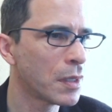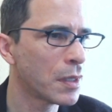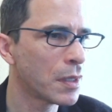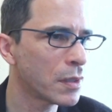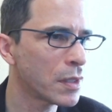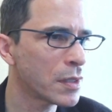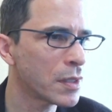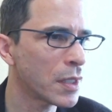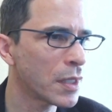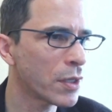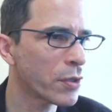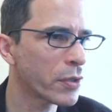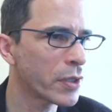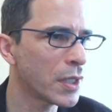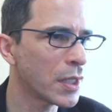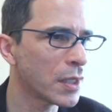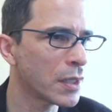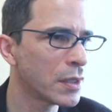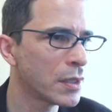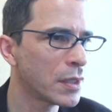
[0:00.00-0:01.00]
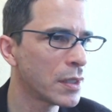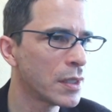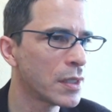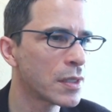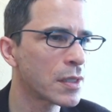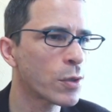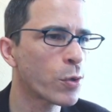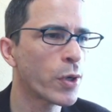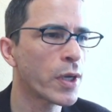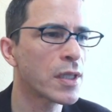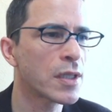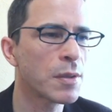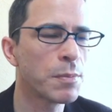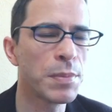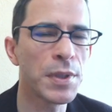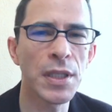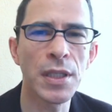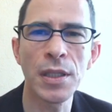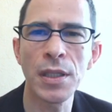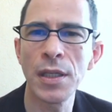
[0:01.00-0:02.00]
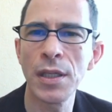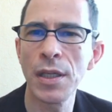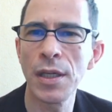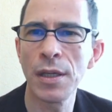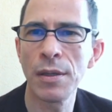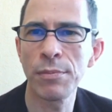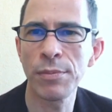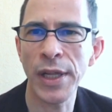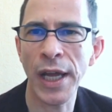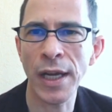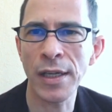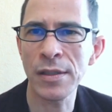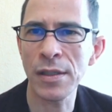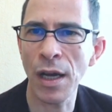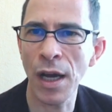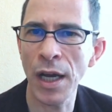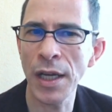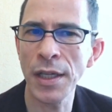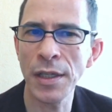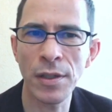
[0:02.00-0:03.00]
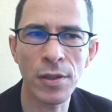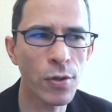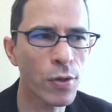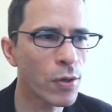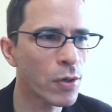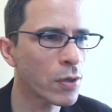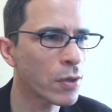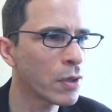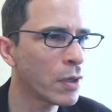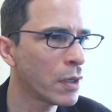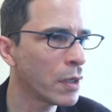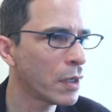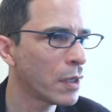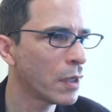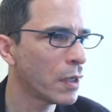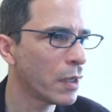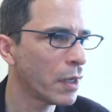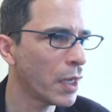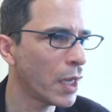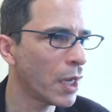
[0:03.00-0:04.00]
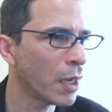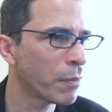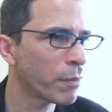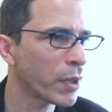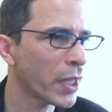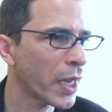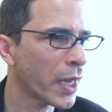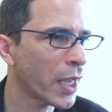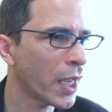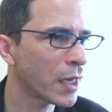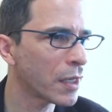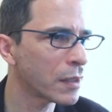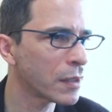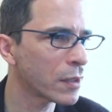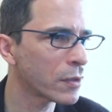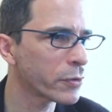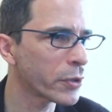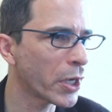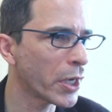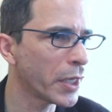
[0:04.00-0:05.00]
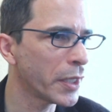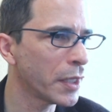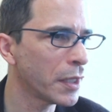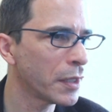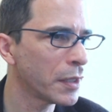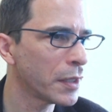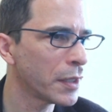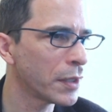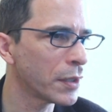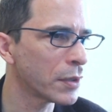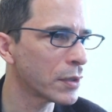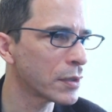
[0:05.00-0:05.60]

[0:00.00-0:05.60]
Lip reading: This area is going to be black's eye in the corner, and black had another eye here.